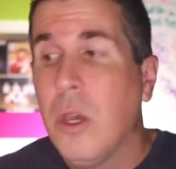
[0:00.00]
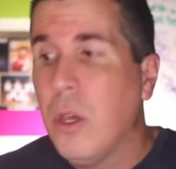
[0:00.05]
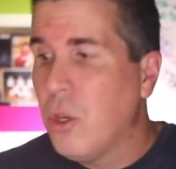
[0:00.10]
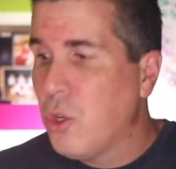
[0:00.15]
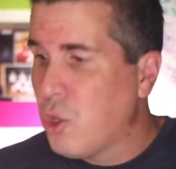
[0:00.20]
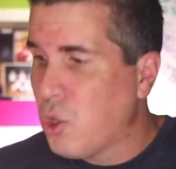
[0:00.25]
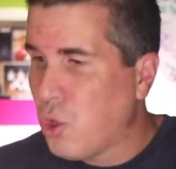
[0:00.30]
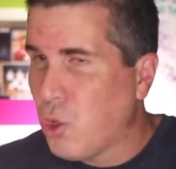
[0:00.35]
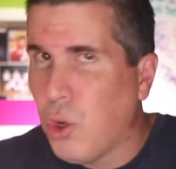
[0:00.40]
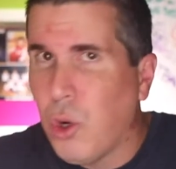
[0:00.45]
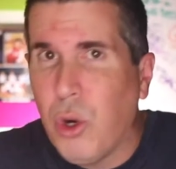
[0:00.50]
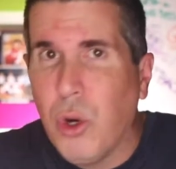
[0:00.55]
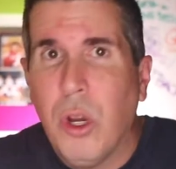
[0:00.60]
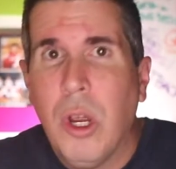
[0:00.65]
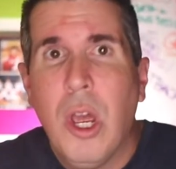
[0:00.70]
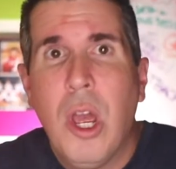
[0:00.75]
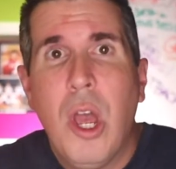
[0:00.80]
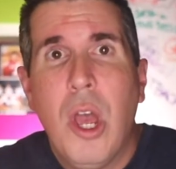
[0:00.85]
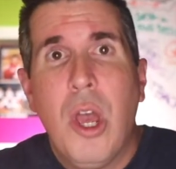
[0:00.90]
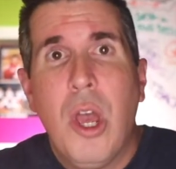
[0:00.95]
Sure,
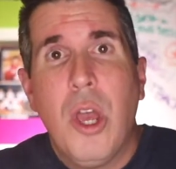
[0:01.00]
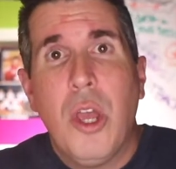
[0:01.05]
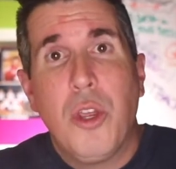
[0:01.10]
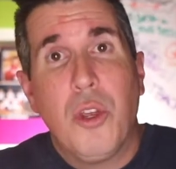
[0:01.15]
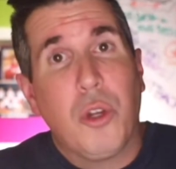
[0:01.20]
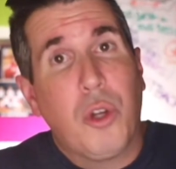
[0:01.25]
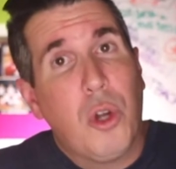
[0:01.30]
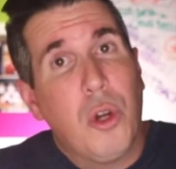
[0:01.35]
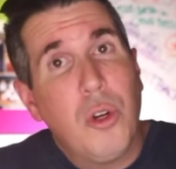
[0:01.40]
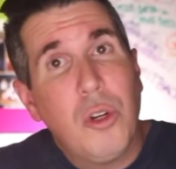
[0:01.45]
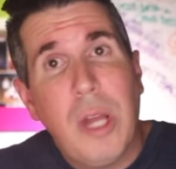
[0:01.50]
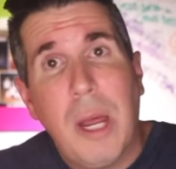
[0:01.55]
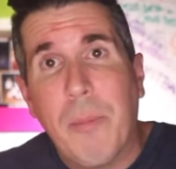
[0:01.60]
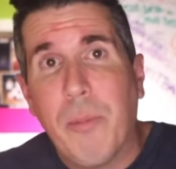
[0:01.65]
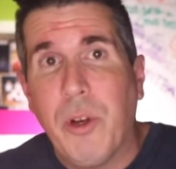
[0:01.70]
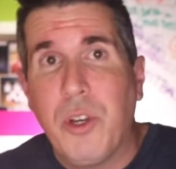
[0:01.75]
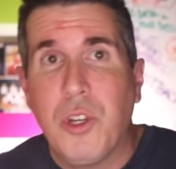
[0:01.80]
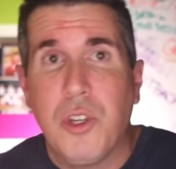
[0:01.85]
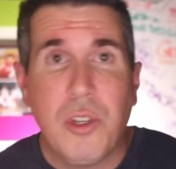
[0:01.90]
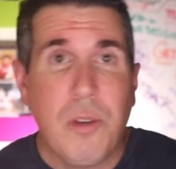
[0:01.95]
your current
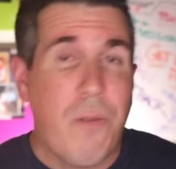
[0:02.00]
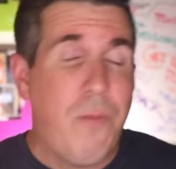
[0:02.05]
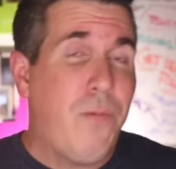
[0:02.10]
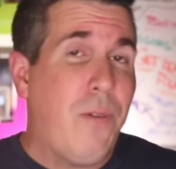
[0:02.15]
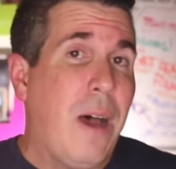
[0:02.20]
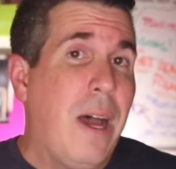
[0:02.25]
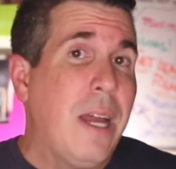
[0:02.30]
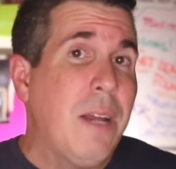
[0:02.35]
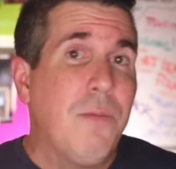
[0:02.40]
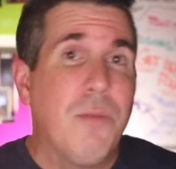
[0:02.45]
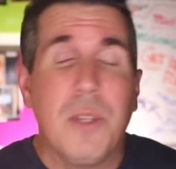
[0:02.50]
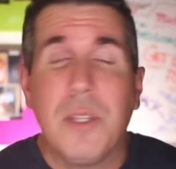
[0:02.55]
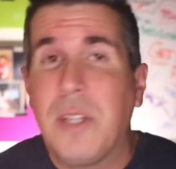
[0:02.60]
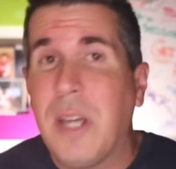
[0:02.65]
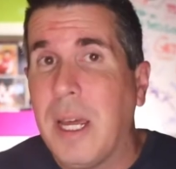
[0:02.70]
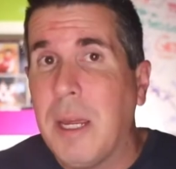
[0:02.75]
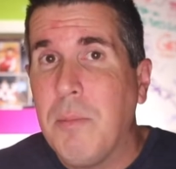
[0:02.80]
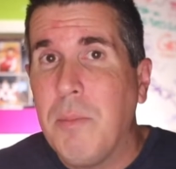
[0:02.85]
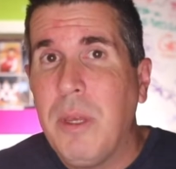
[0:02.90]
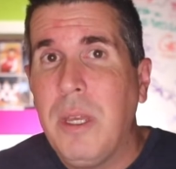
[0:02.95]
operations are fine for the
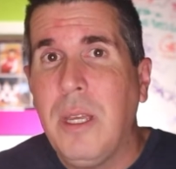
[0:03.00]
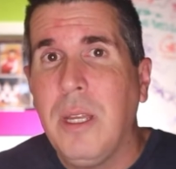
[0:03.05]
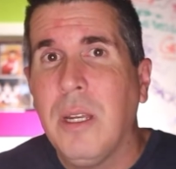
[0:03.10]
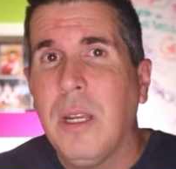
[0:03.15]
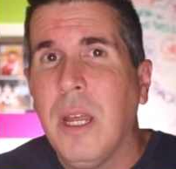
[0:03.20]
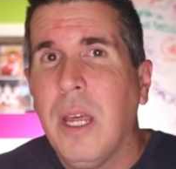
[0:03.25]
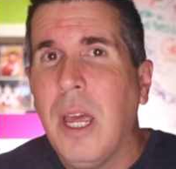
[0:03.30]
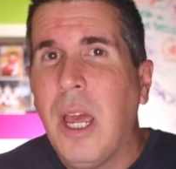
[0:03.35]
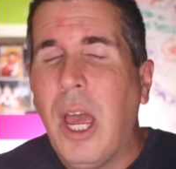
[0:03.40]
time being.